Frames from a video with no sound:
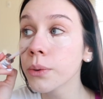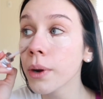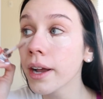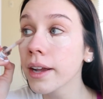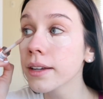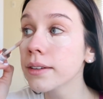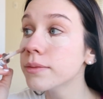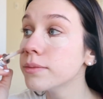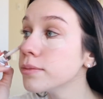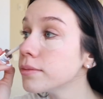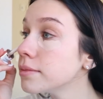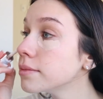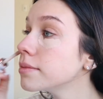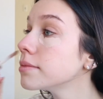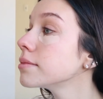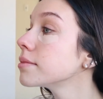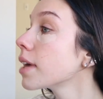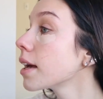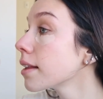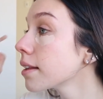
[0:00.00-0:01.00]
right?
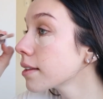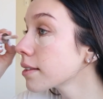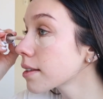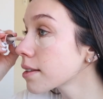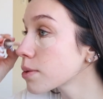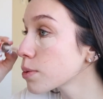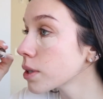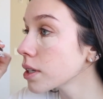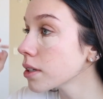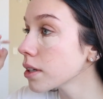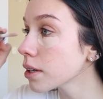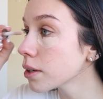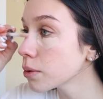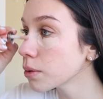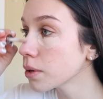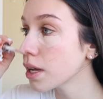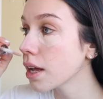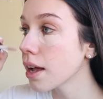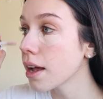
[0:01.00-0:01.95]
I think that's what you do.